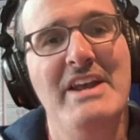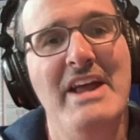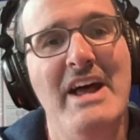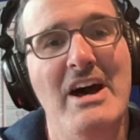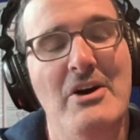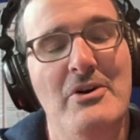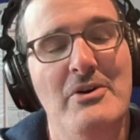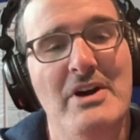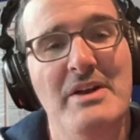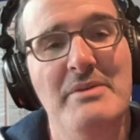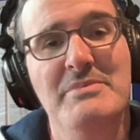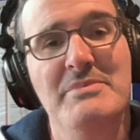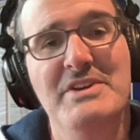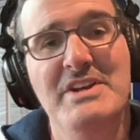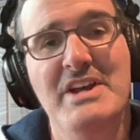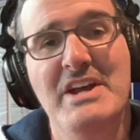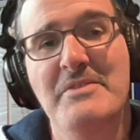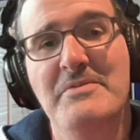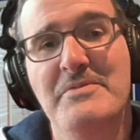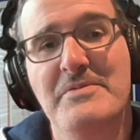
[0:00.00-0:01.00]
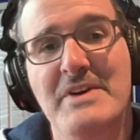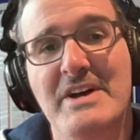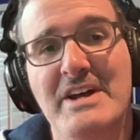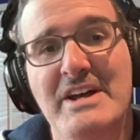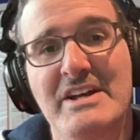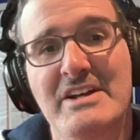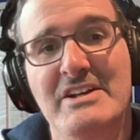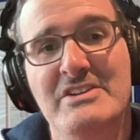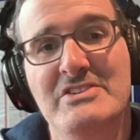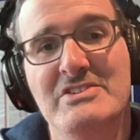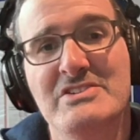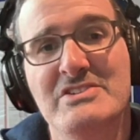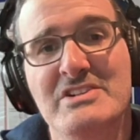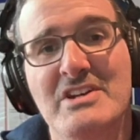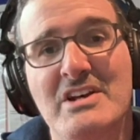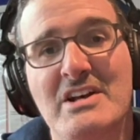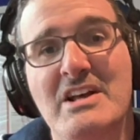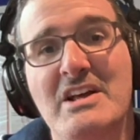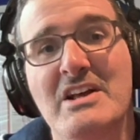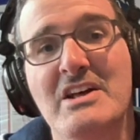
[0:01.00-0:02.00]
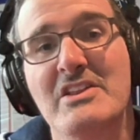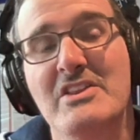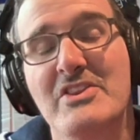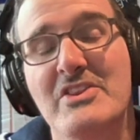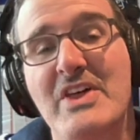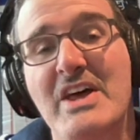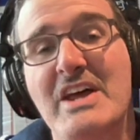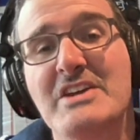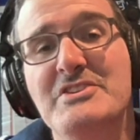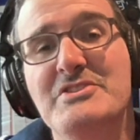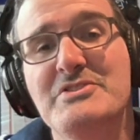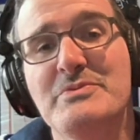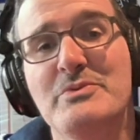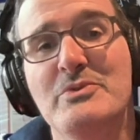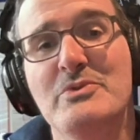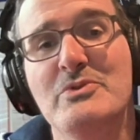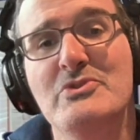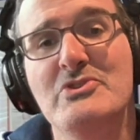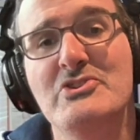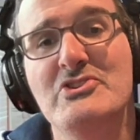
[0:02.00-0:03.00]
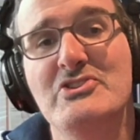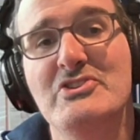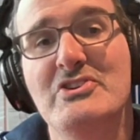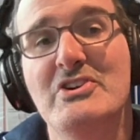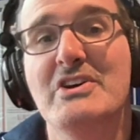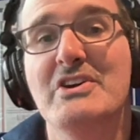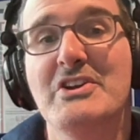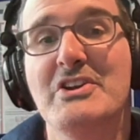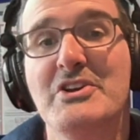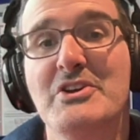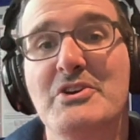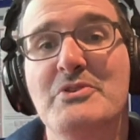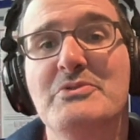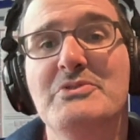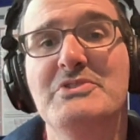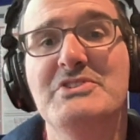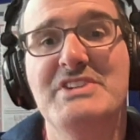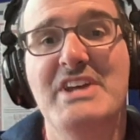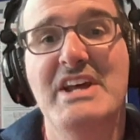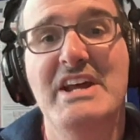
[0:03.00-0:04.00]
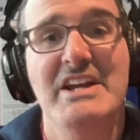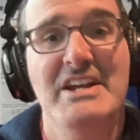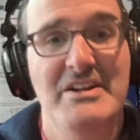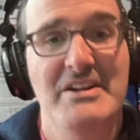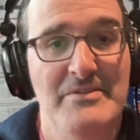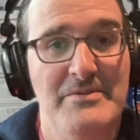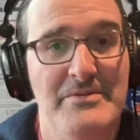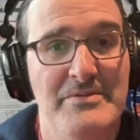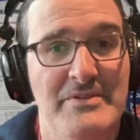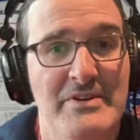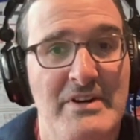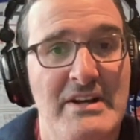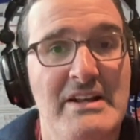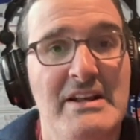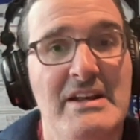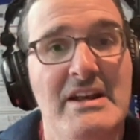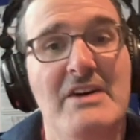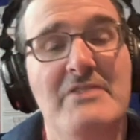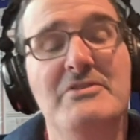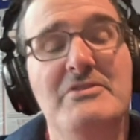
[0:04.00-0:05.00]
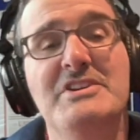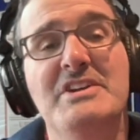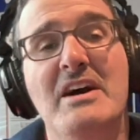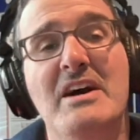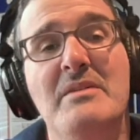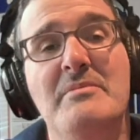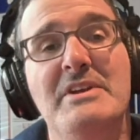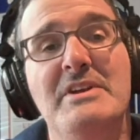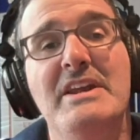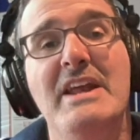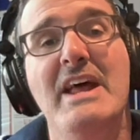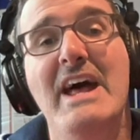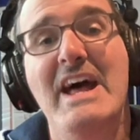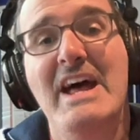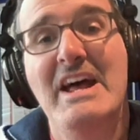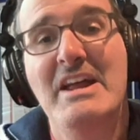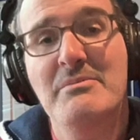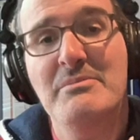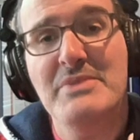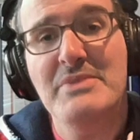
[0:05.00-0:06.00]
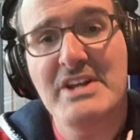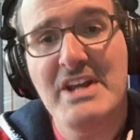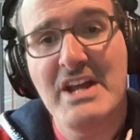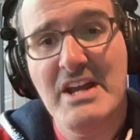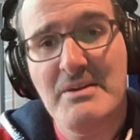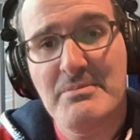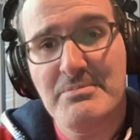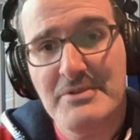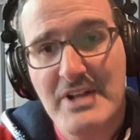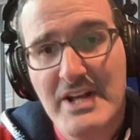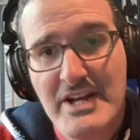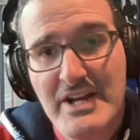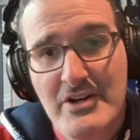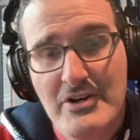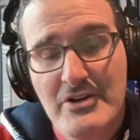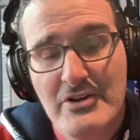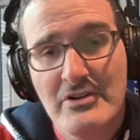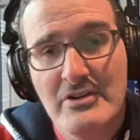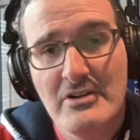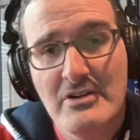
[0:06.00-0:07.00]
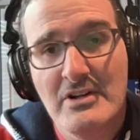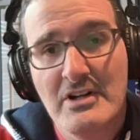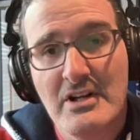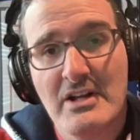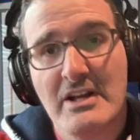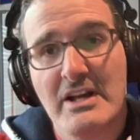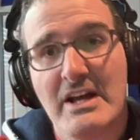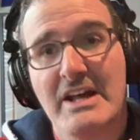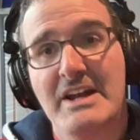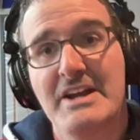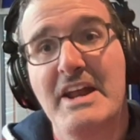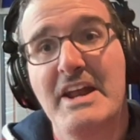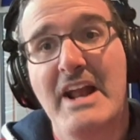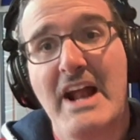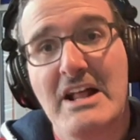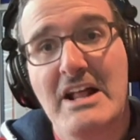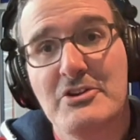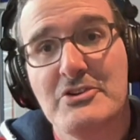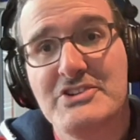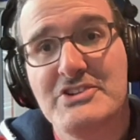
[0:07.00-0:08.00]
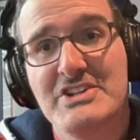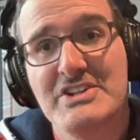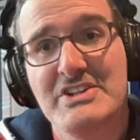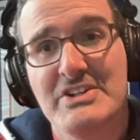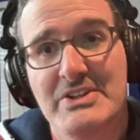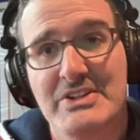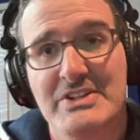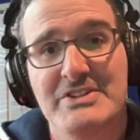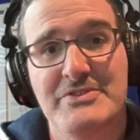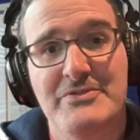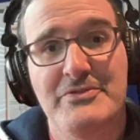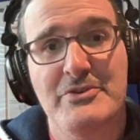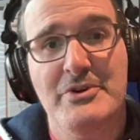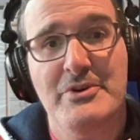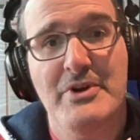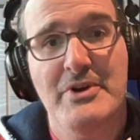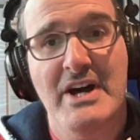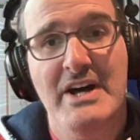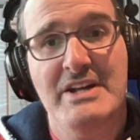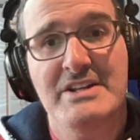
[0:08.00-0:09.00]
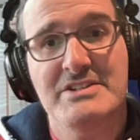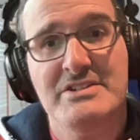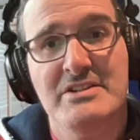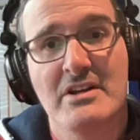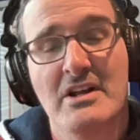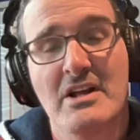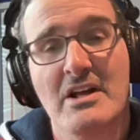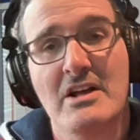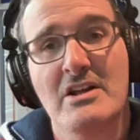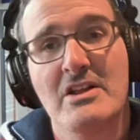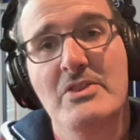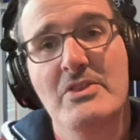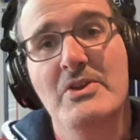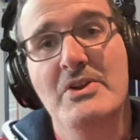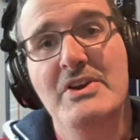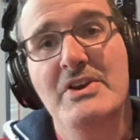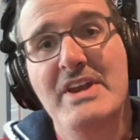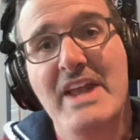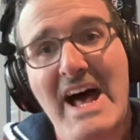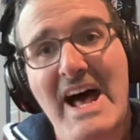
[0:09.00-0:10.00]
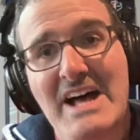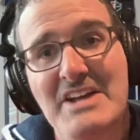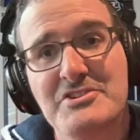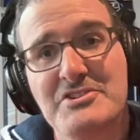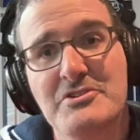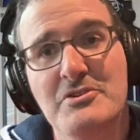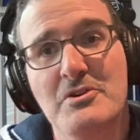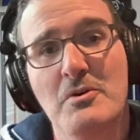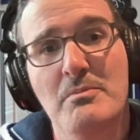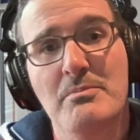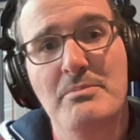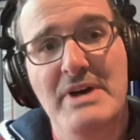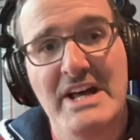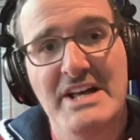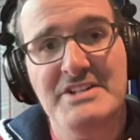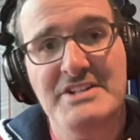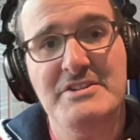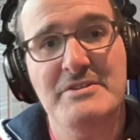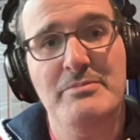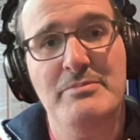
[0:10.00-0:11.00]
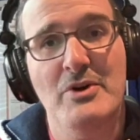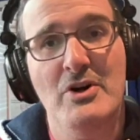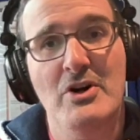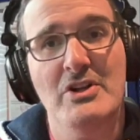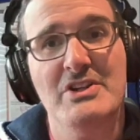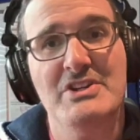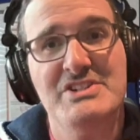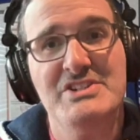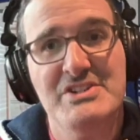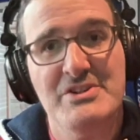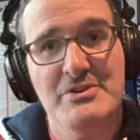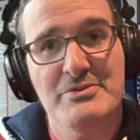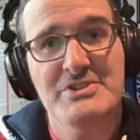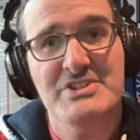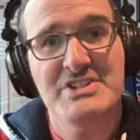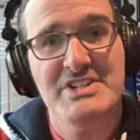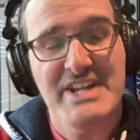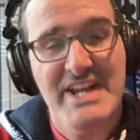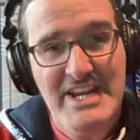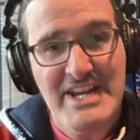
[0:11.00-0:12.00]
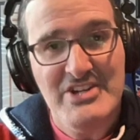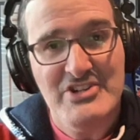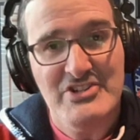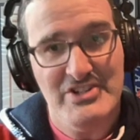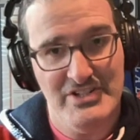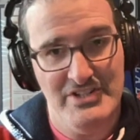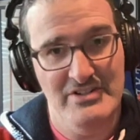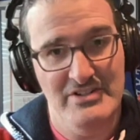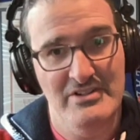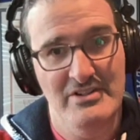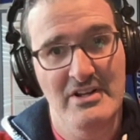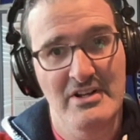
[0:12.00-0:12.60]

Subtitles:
now. NBA fans, they swoosh, you save. Every time an NBA player, and again, I looked into this for you guys, the National Basketball Association